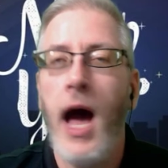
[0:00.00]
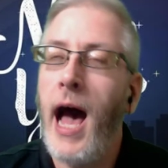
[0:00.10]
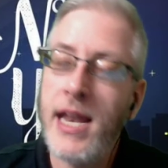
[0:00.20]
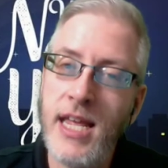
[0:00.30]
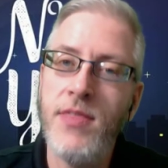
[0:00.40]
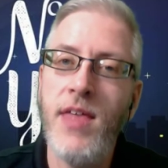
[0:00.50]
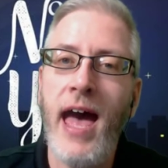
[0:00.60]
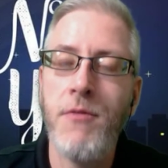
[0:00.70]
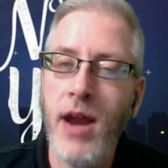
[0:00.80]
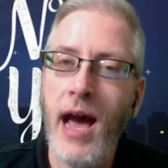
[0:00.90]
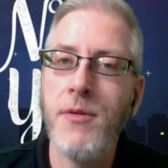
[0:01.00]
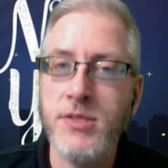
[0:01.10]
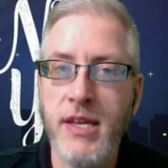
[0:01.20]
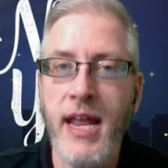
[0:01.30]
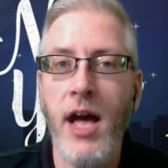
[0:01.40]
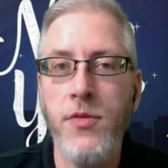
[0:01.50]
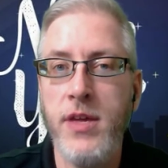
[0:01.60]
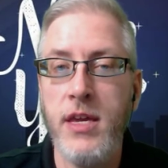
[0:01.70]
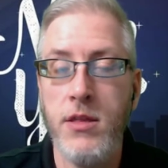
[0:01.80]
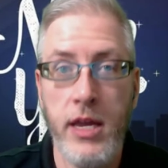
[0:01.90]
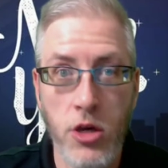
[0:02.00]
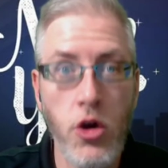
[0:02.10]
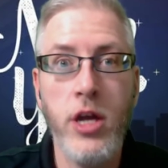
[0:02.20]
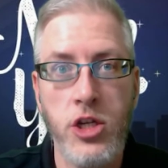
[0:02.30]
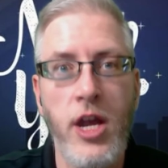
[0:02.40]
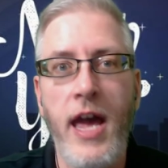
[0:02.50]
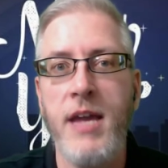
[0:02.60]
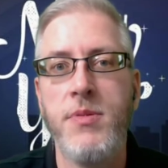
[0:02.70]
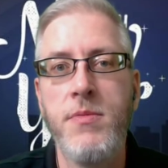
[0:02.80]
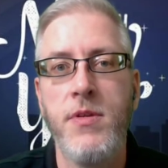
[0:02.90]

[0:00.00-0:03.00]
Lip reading: I did that when I was in healthy, good shape,